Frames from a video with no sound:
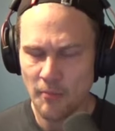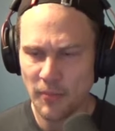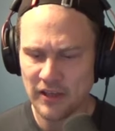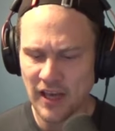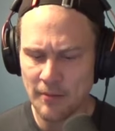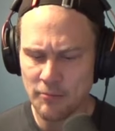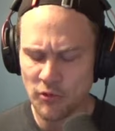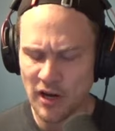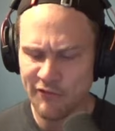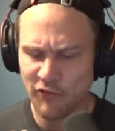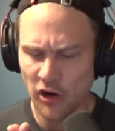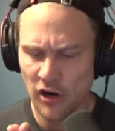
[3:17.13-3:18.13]
but I pray
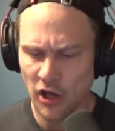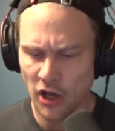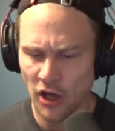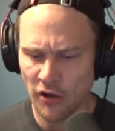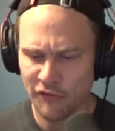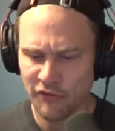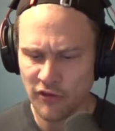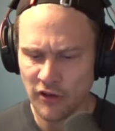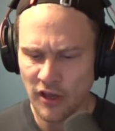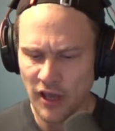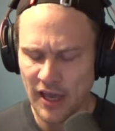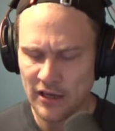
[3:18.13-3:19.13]
for love
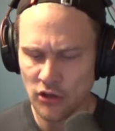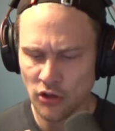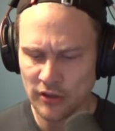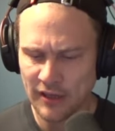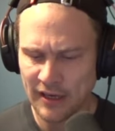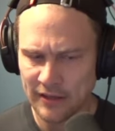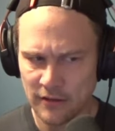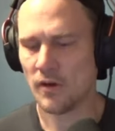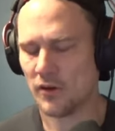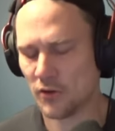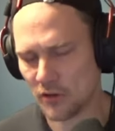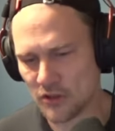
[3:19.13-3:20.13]
and not hate.
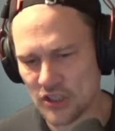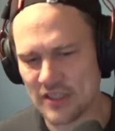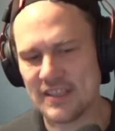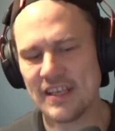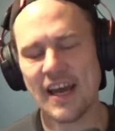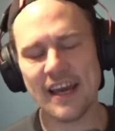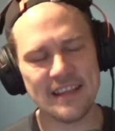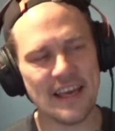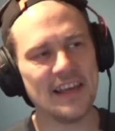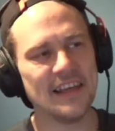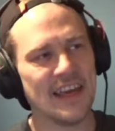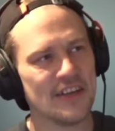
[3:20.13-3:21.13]
Look, she's denying the
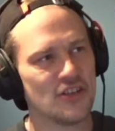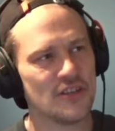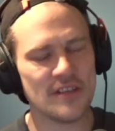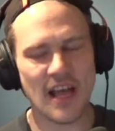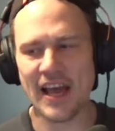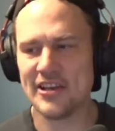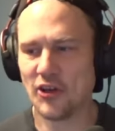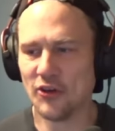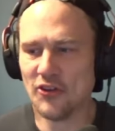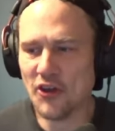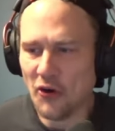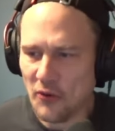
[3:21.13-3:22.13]
allegations. I
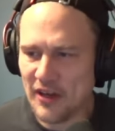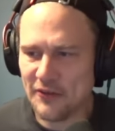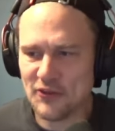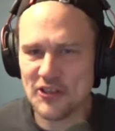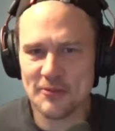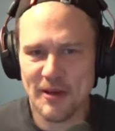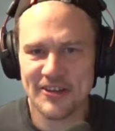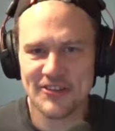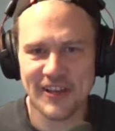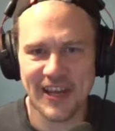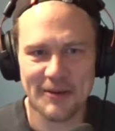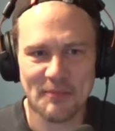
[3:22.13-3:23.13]
don't know if she smashed
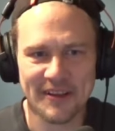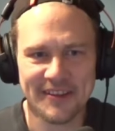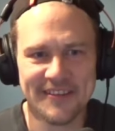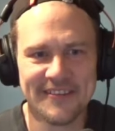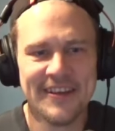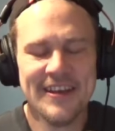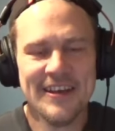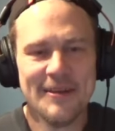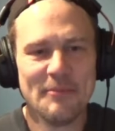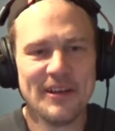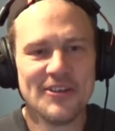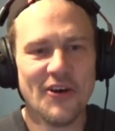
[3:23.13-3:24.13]
the like buttons,
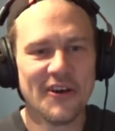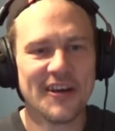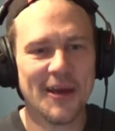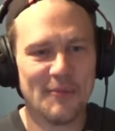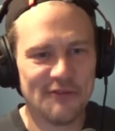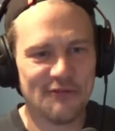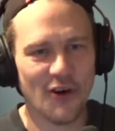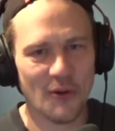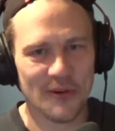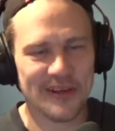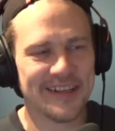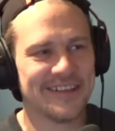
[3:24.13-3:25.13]
but her coming
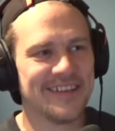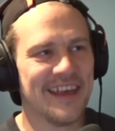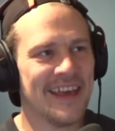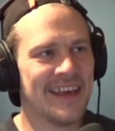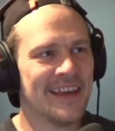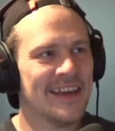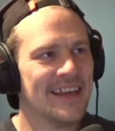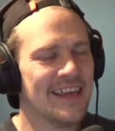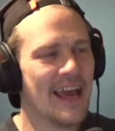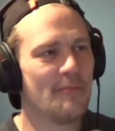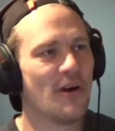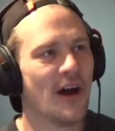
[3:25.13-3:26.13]
forward and saying,
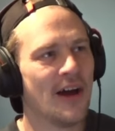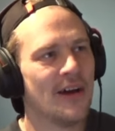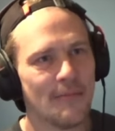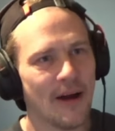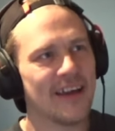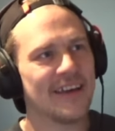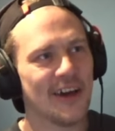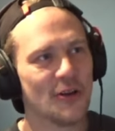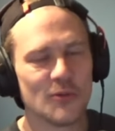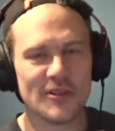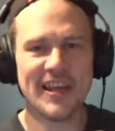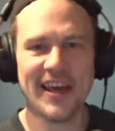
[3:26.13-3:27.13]
yeah, brah, my
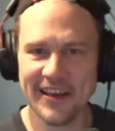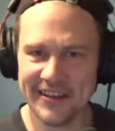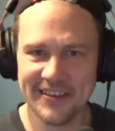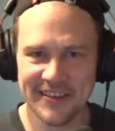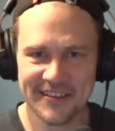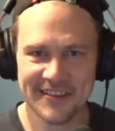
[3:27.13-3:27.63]
account was hacked